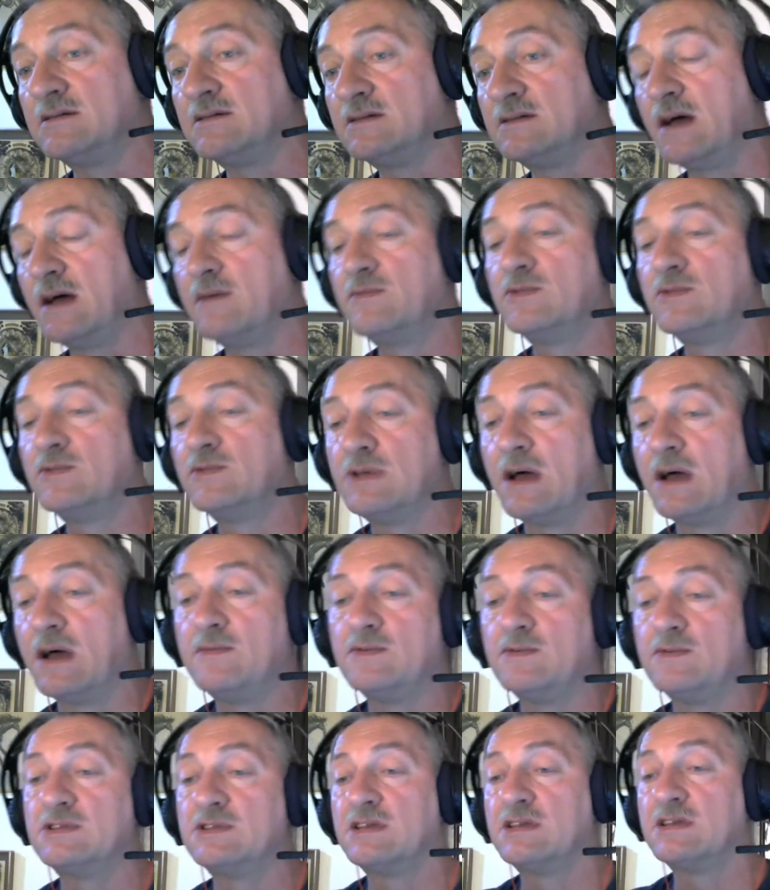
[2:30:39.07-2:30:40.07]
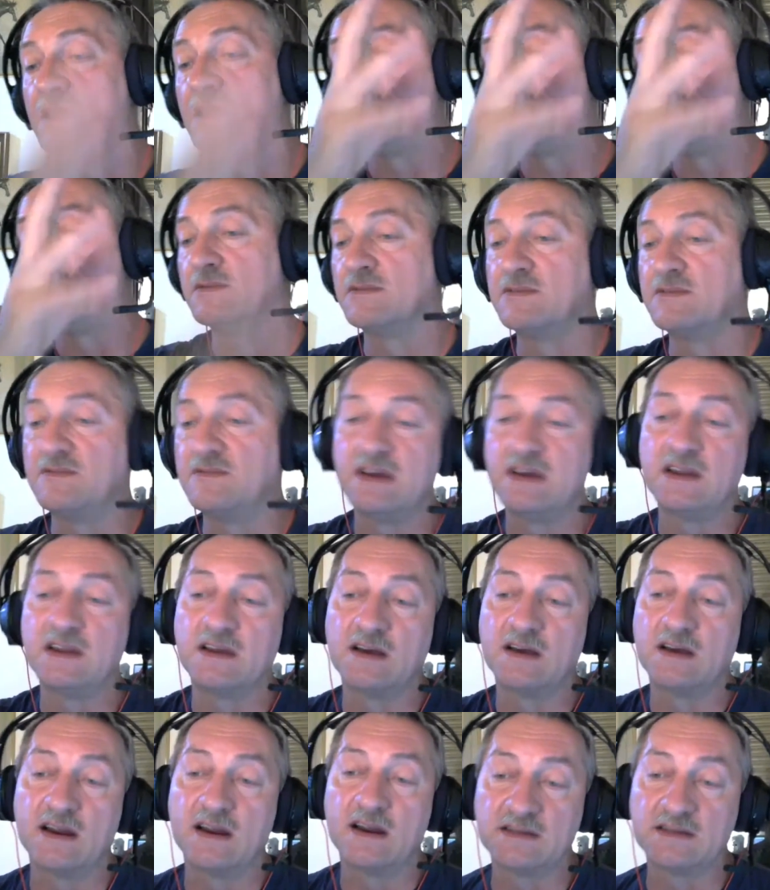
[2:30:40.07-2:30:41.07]
I would have a very
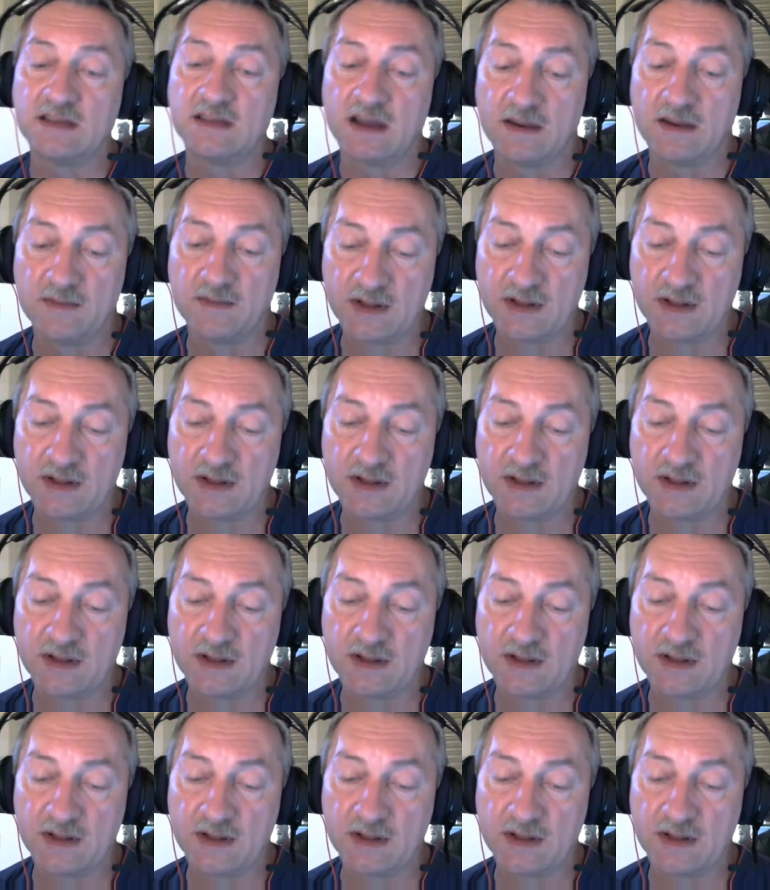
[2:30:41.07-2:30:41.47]
hard time.